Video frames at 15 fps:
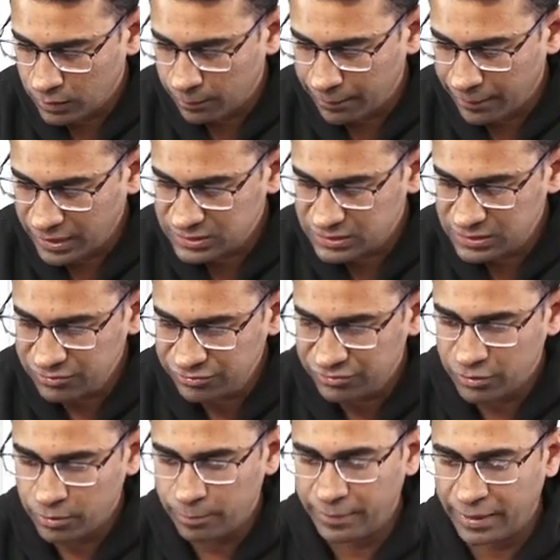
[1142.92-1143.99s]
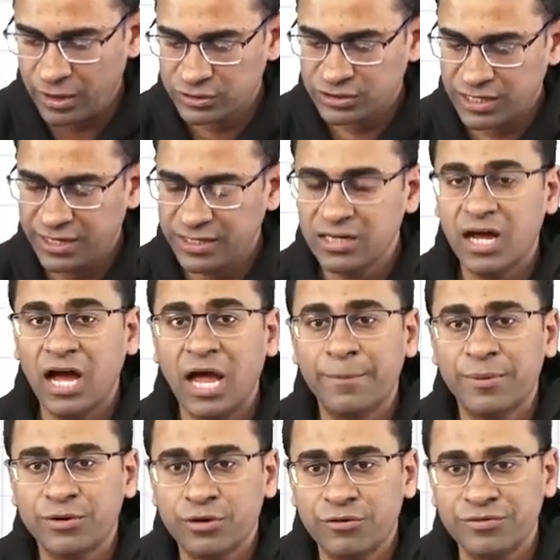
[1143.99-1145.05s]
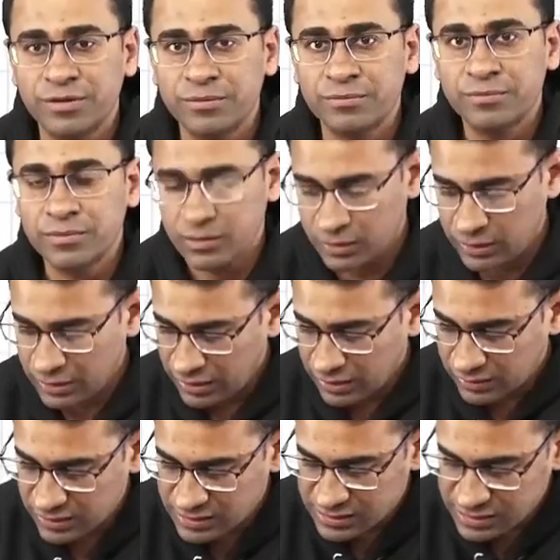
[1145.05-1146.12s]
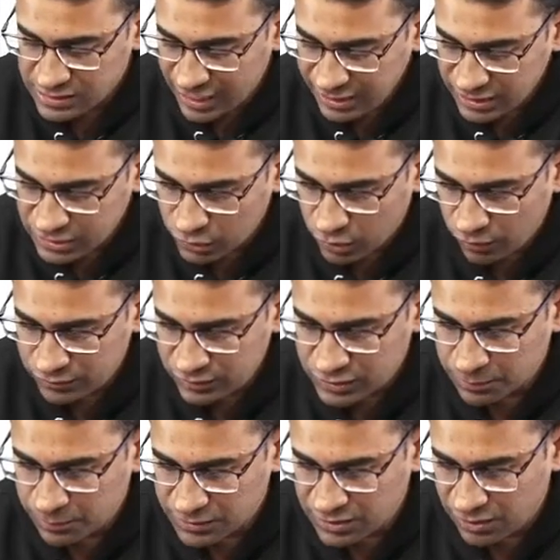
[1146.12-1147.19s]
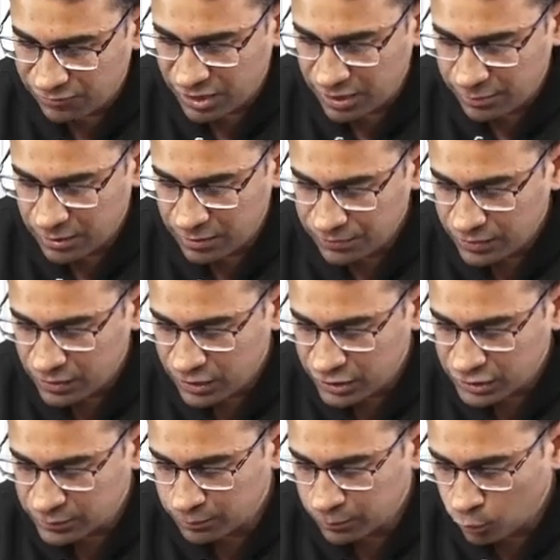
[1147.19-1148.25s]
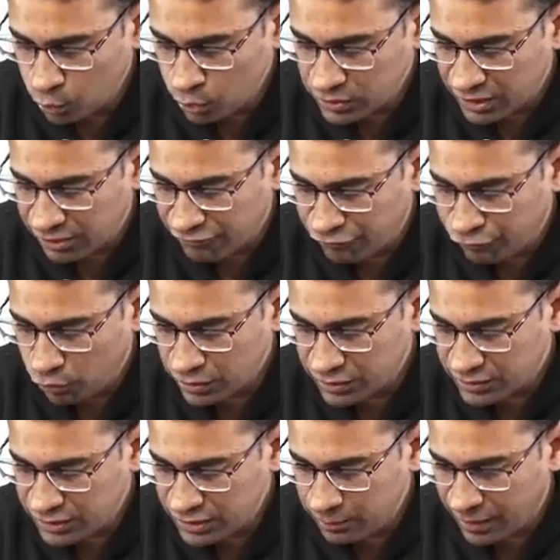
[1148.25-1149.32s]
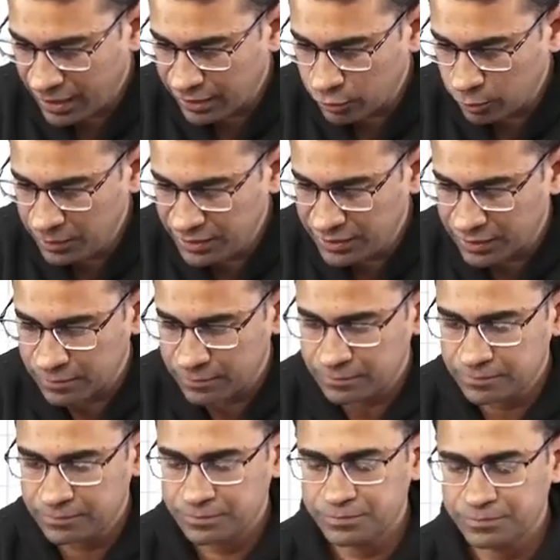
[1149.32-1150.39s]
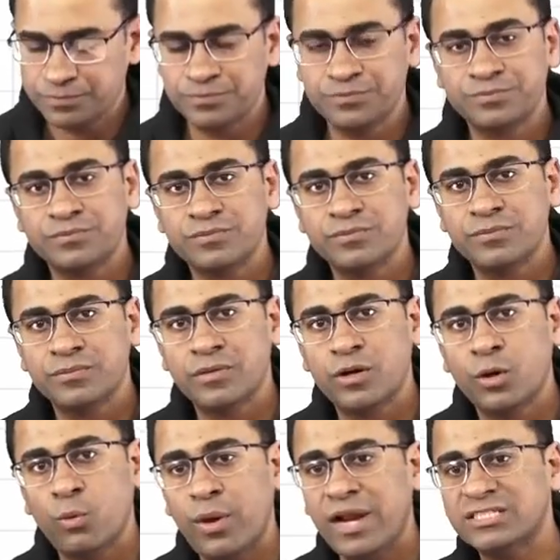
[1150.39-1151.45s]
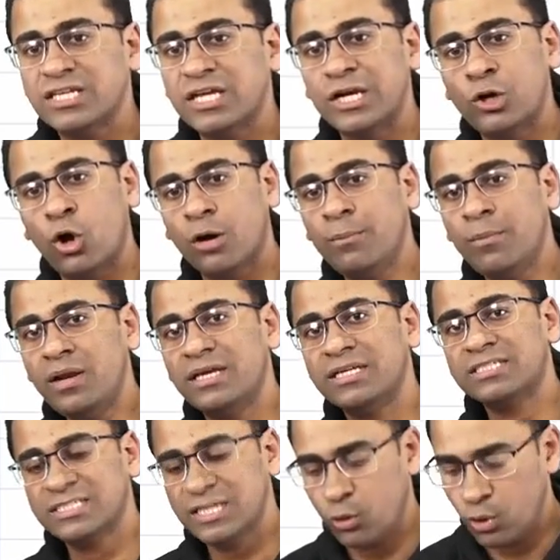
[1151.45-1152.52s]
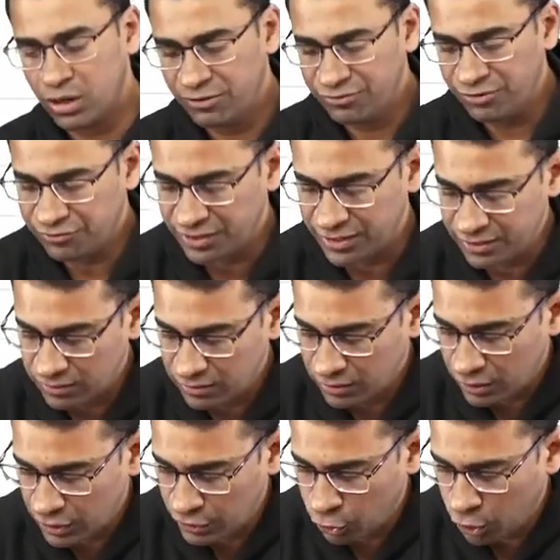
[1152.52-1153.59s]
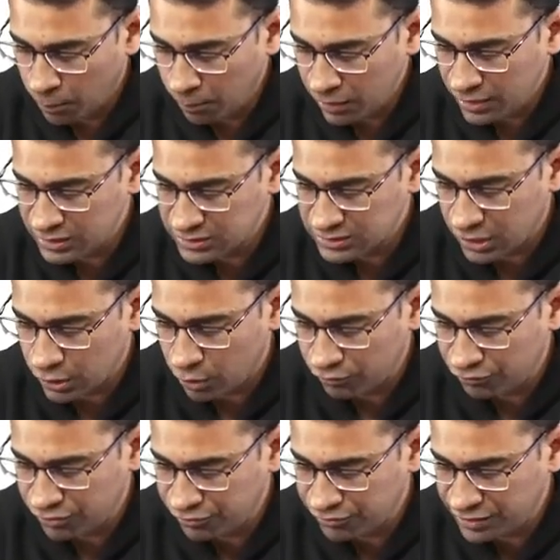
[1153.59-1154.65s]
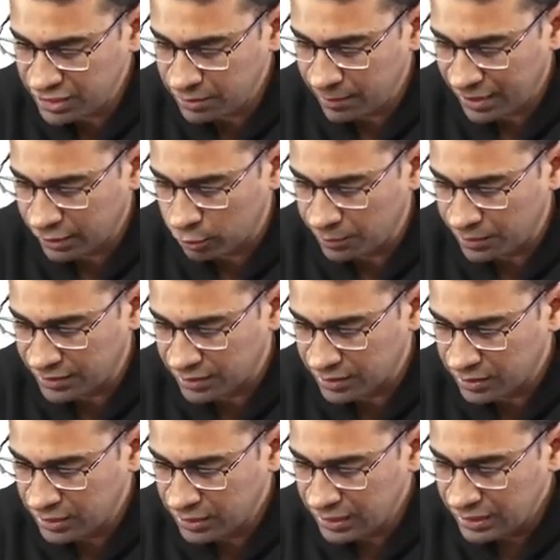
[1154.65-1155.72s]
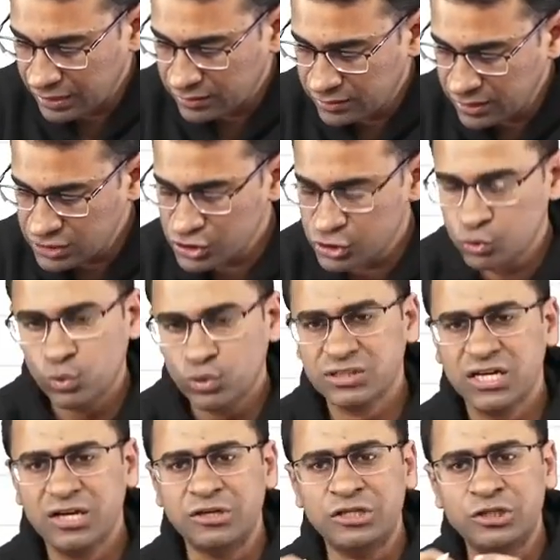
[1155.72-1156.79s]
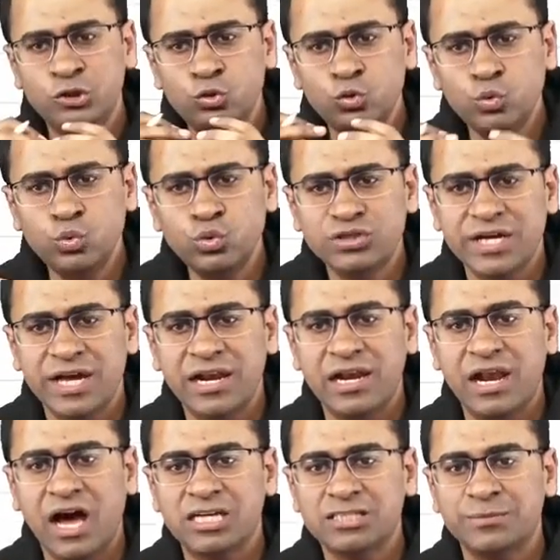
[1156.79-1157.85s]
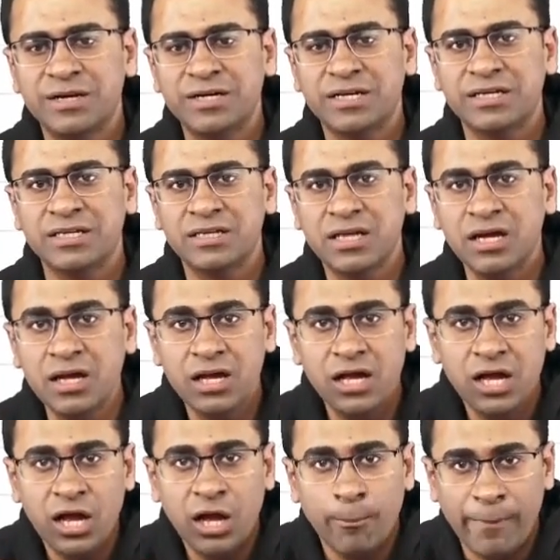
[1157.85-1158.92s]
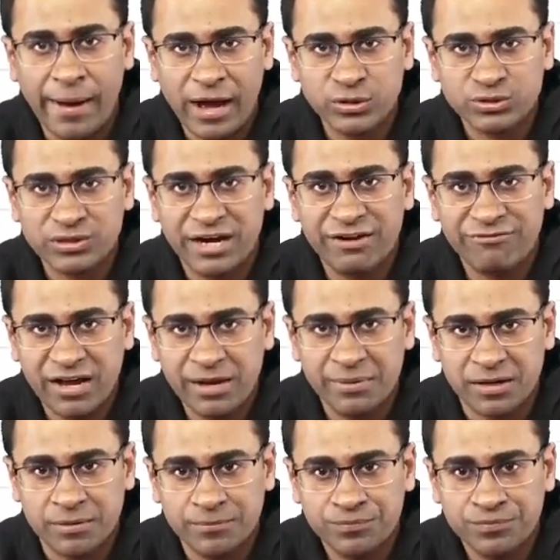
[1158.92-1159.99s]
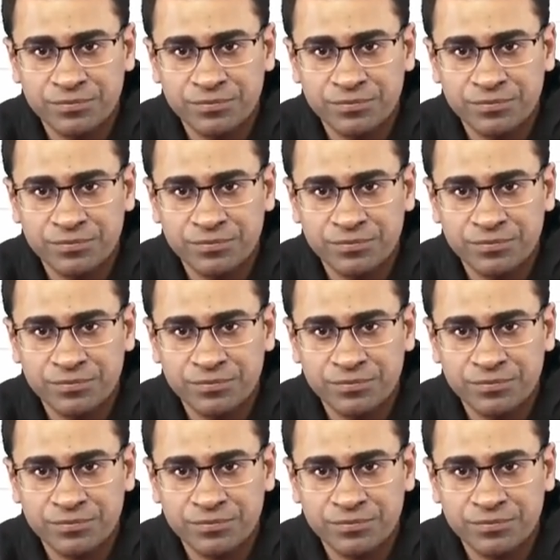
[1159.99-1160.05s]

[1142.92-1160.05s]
massive myocyte hypertrophy. The size of this muscle fiber is more than 40 micrometer, whereas the normal is say only 15, normal is around 15 micrometer. This shows a huge enlargement in the myocyte fiber.